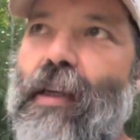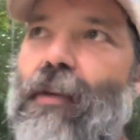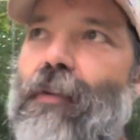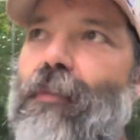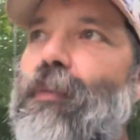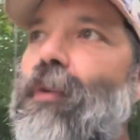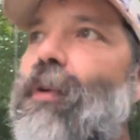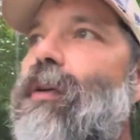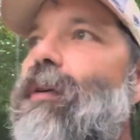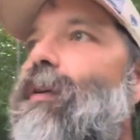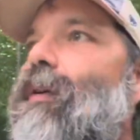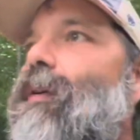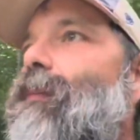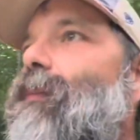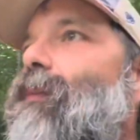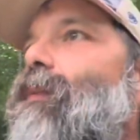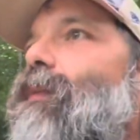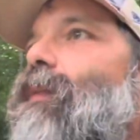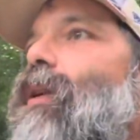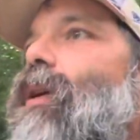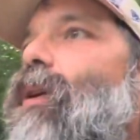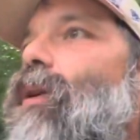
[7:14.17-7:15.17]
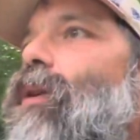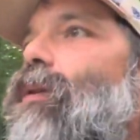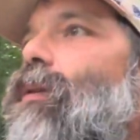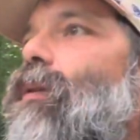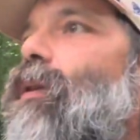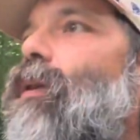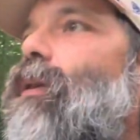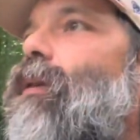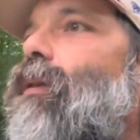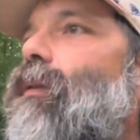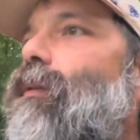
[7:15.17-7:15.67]
We're sort
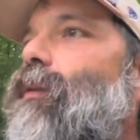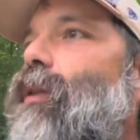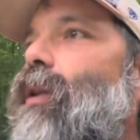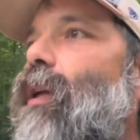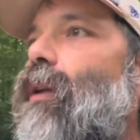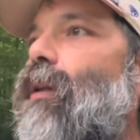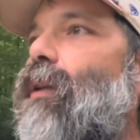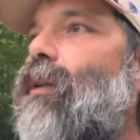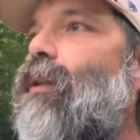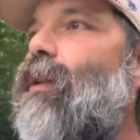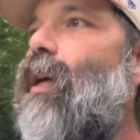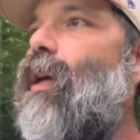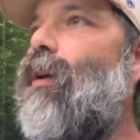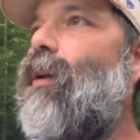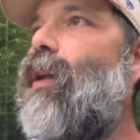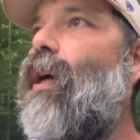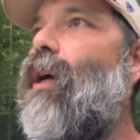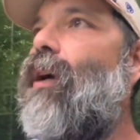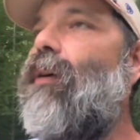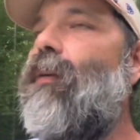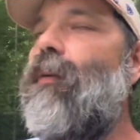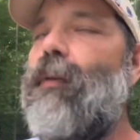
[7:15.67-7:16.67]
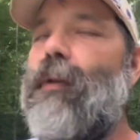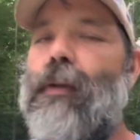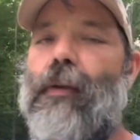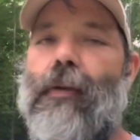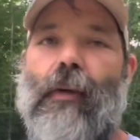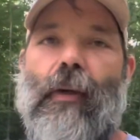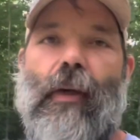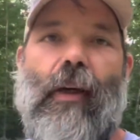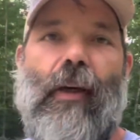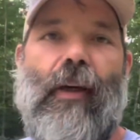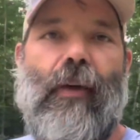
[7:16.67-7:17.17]
of settling down now, and
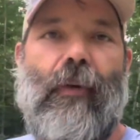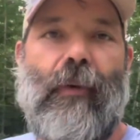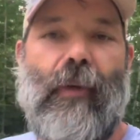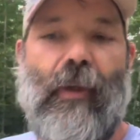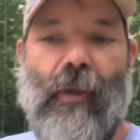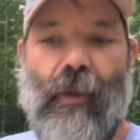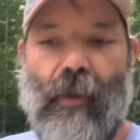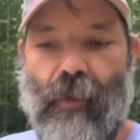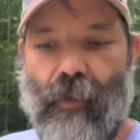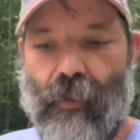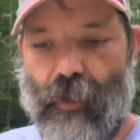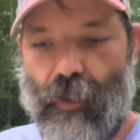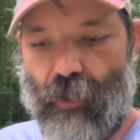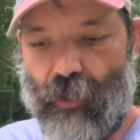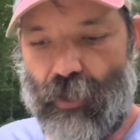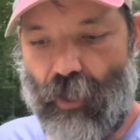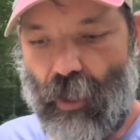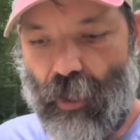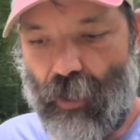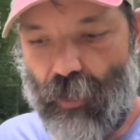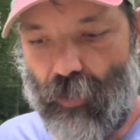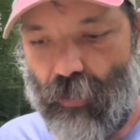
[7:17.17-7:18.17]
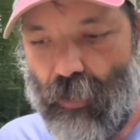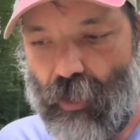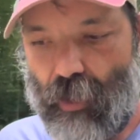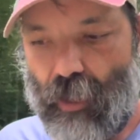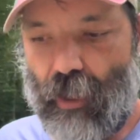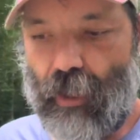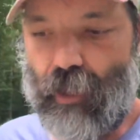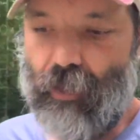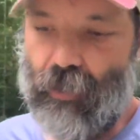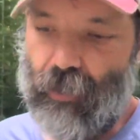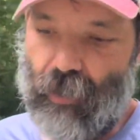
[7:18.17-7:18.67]
I'm gonna stay here the
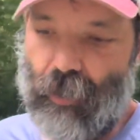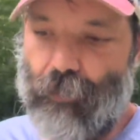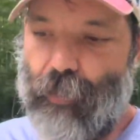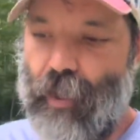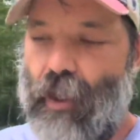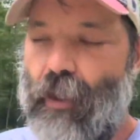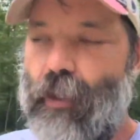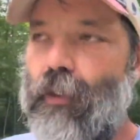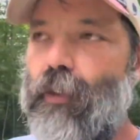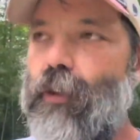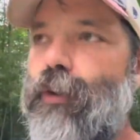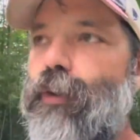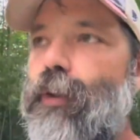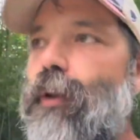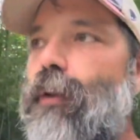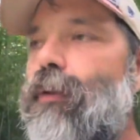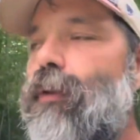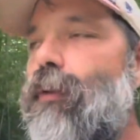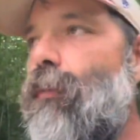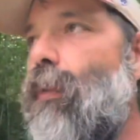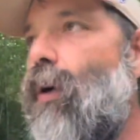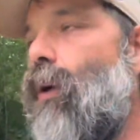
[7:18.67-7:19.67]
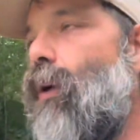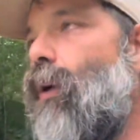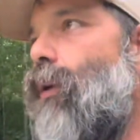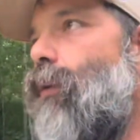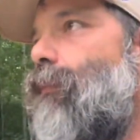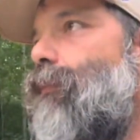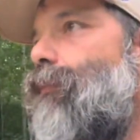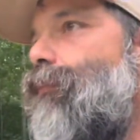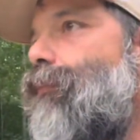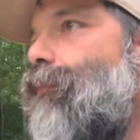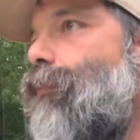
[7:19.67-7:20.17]
night and get back on the trail tomorrow.
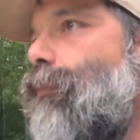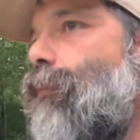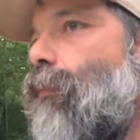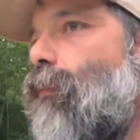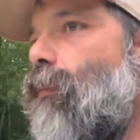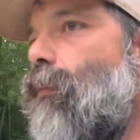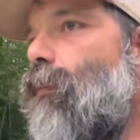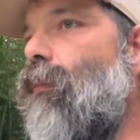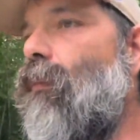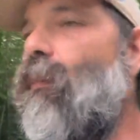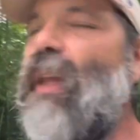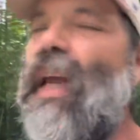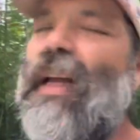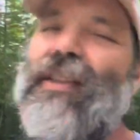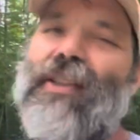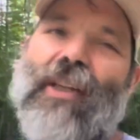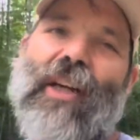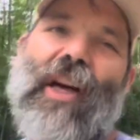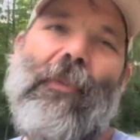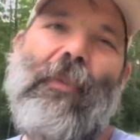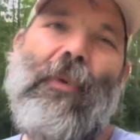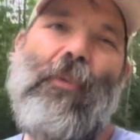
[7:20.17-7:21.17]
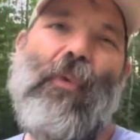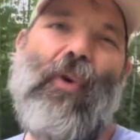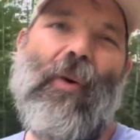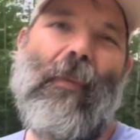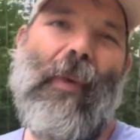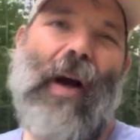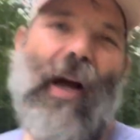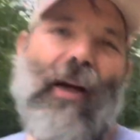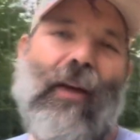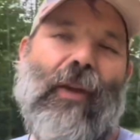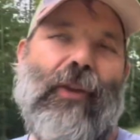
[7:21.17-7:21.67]
That's a couple more
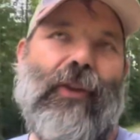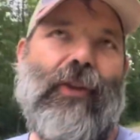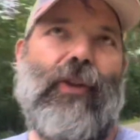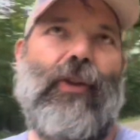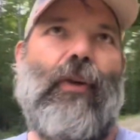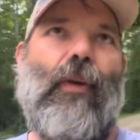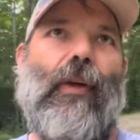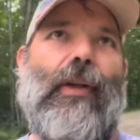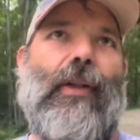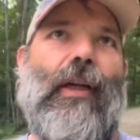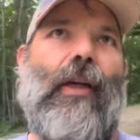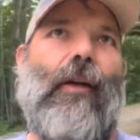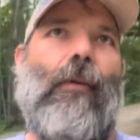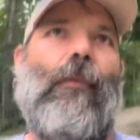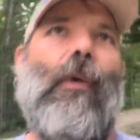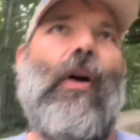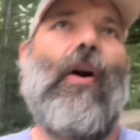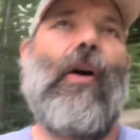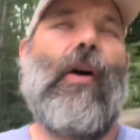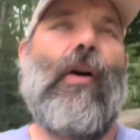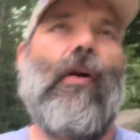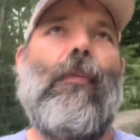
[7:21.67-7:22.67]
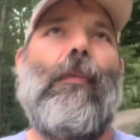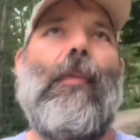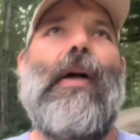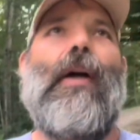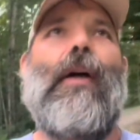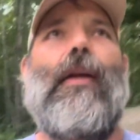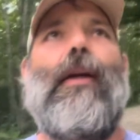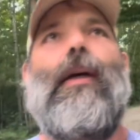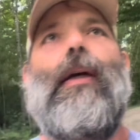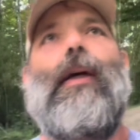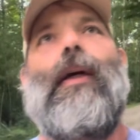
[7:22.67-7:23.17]
miles to our day tomorrow, but
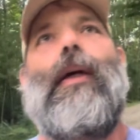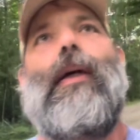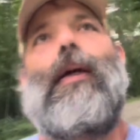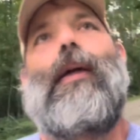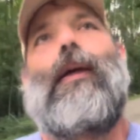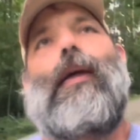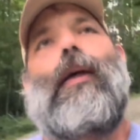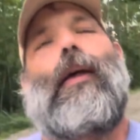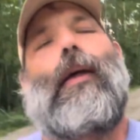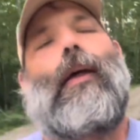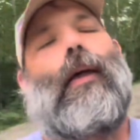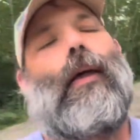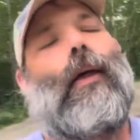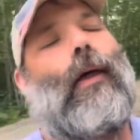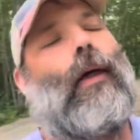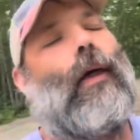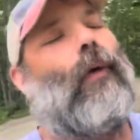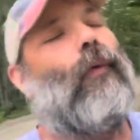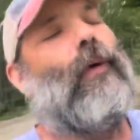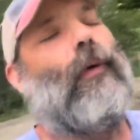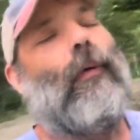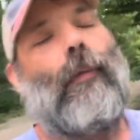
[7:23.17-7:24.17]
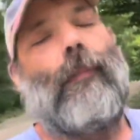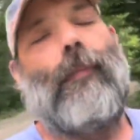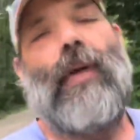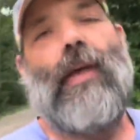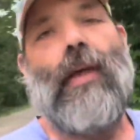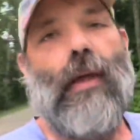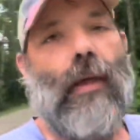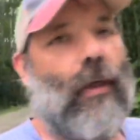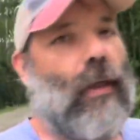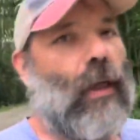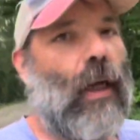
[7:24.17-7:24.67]
we were
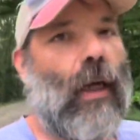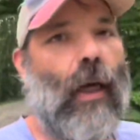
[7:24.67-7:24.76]
beat.